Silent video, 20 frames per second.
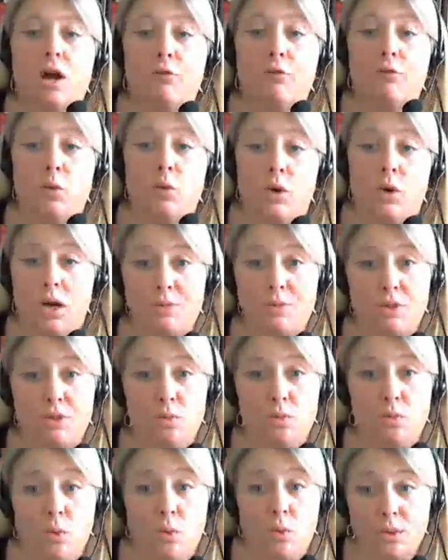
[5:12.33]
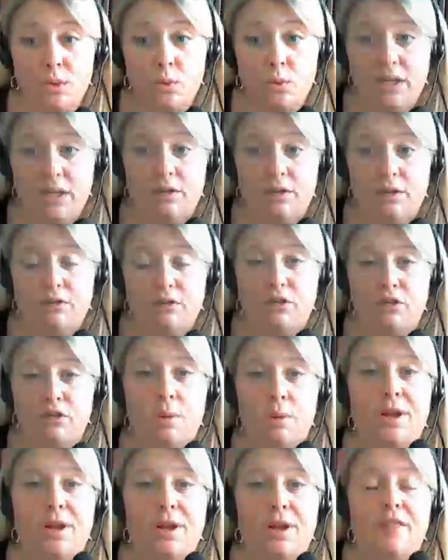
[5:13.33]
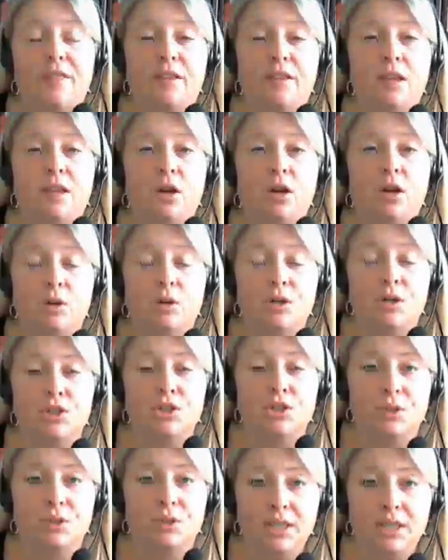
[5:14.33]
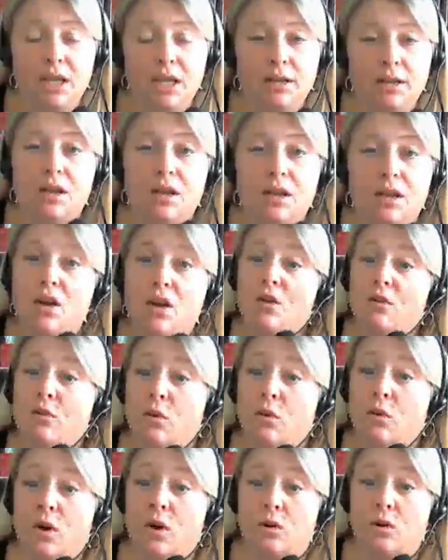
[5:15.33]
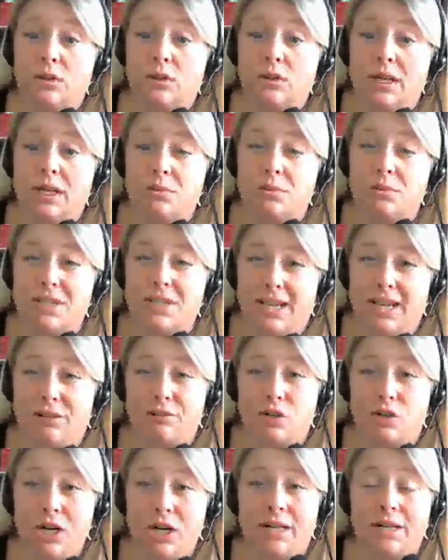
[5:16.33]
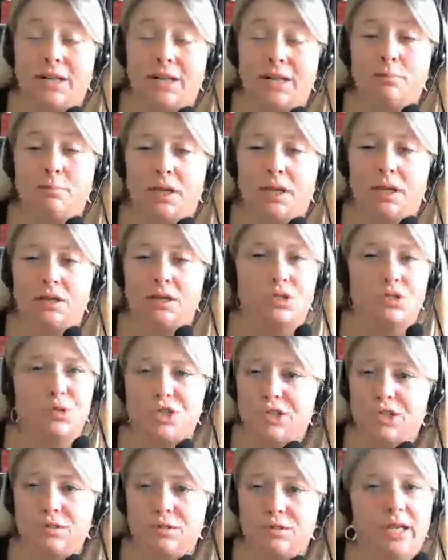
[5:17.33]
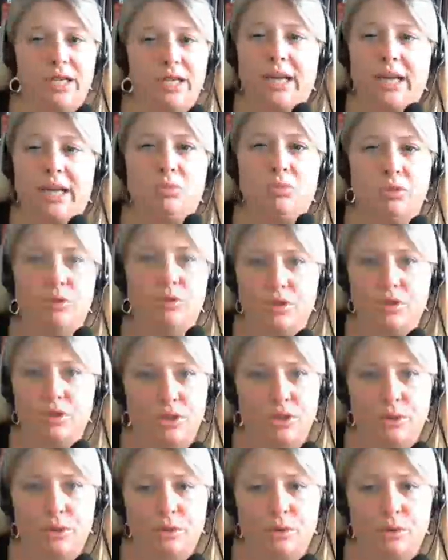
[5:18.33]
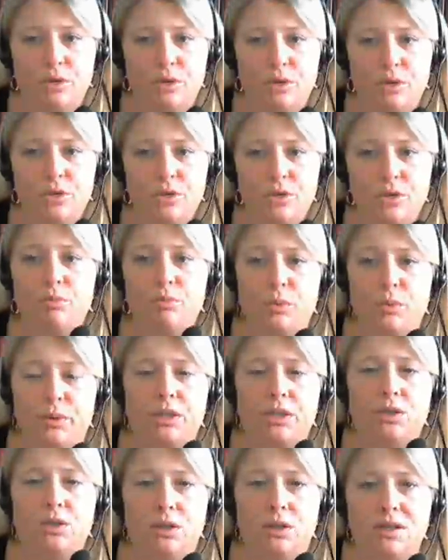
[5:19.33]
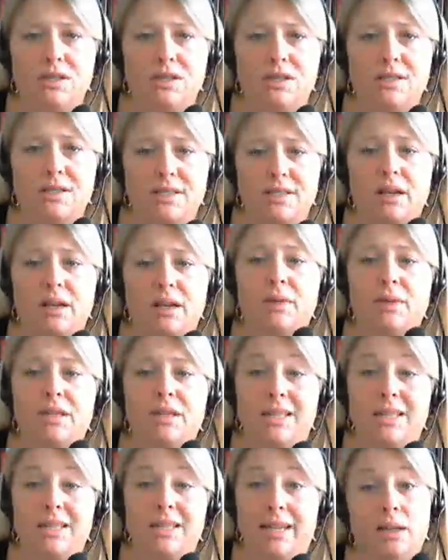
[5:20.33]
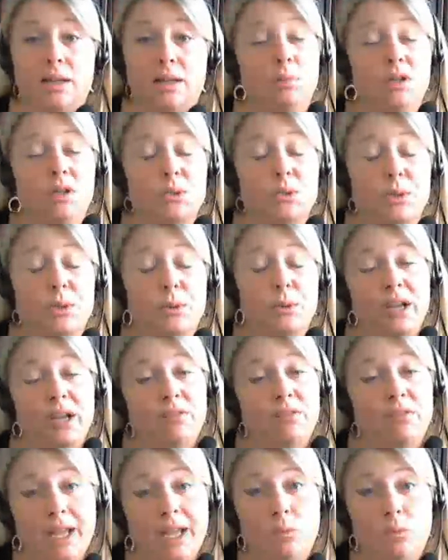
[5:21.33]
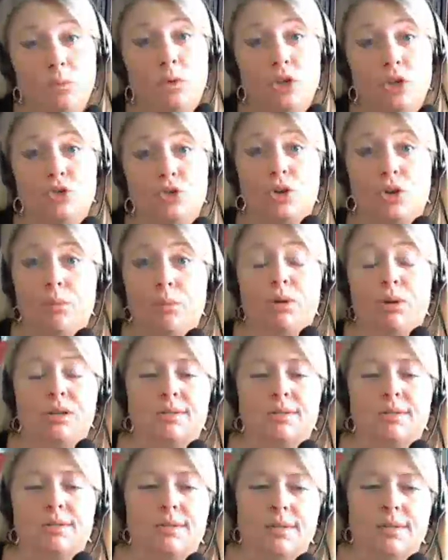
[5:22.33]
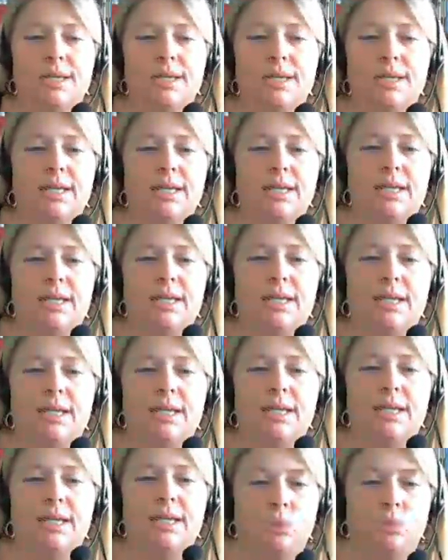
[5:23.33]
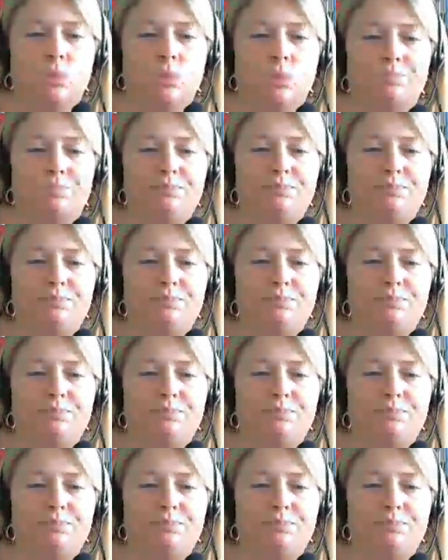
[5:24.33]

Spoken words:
for up to 1 week from the original deadline for only up to half credit, because you shouldn't be able to do super well on an assignment that's late, because we don't have late work drop boxes in the real world.